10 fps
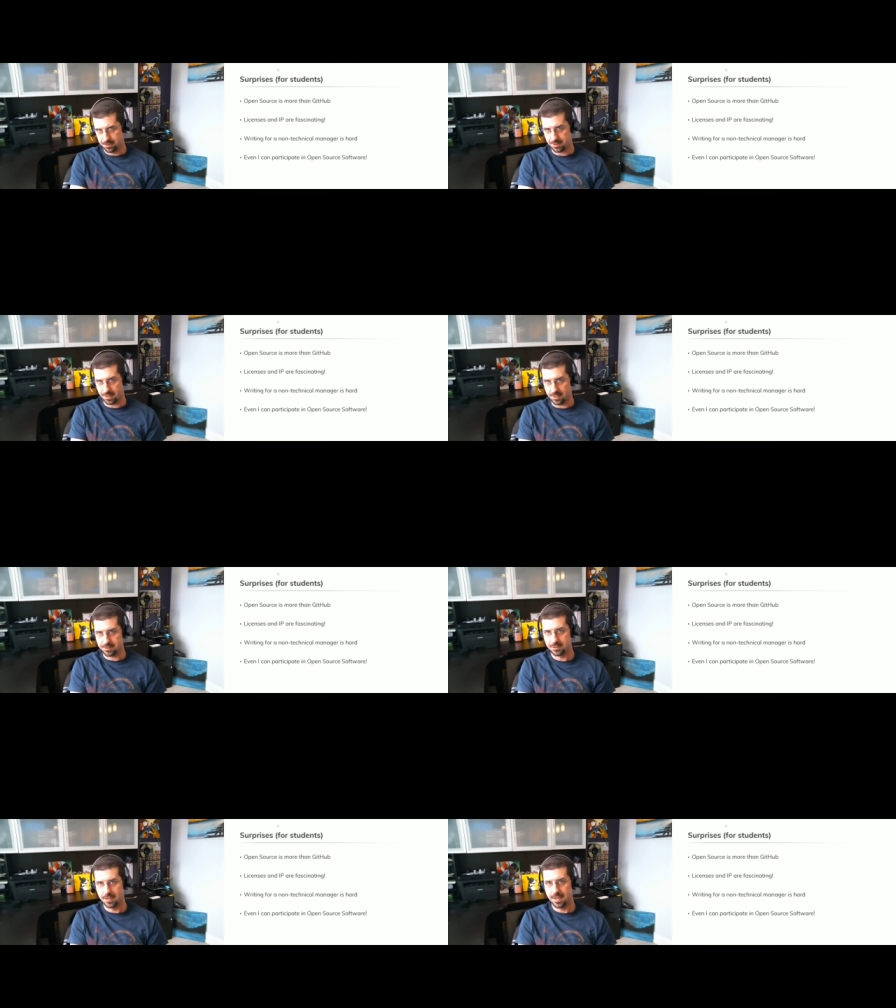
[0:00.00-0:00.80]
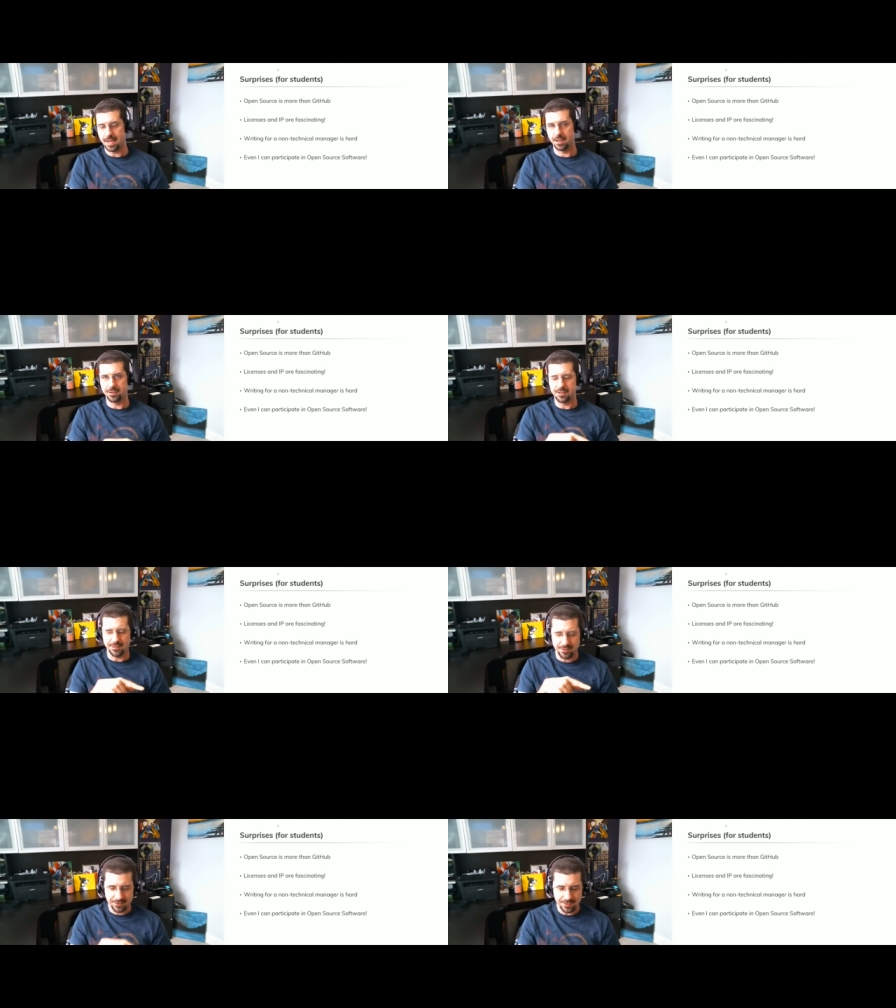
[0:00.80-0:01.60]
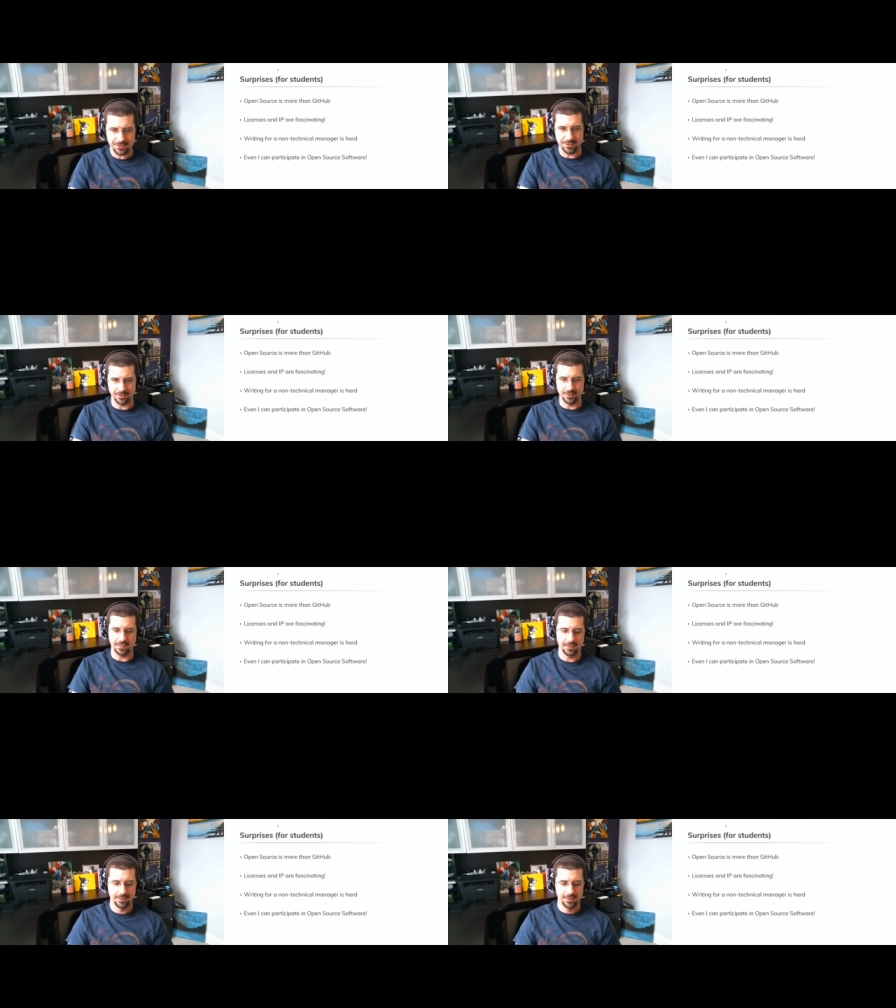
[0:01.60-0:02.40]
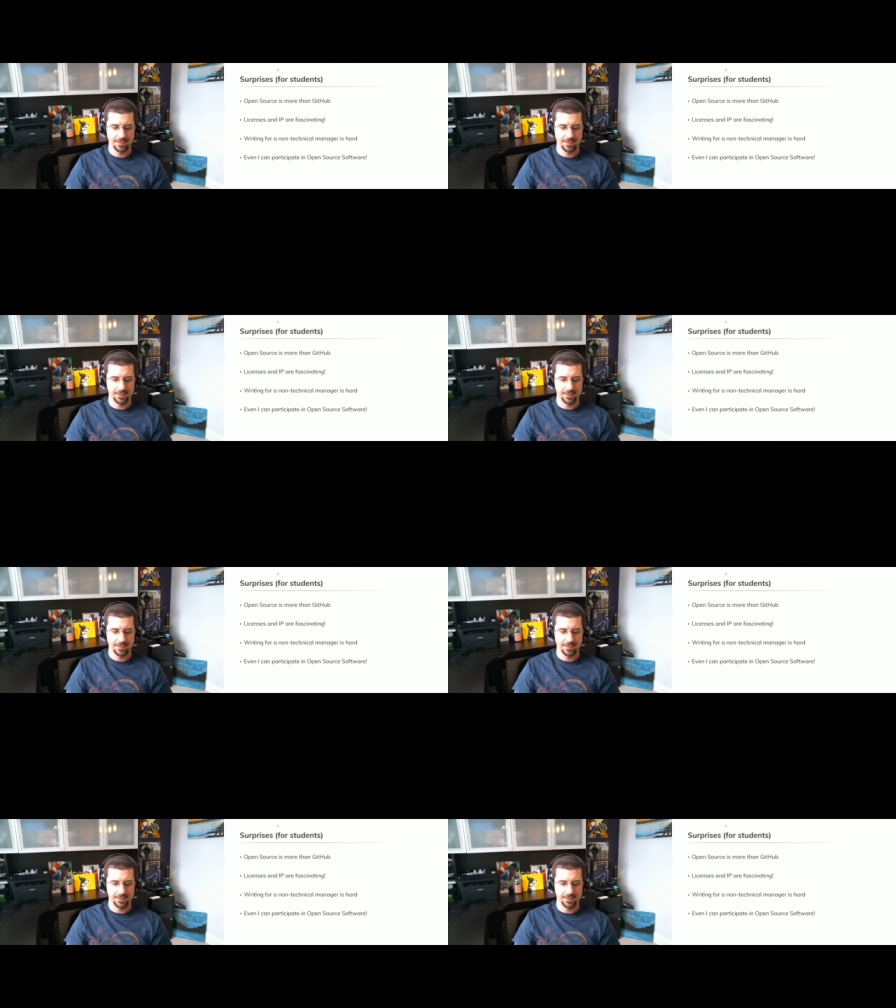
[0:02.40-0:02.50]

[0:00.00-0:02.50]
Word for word: Science, and consistently,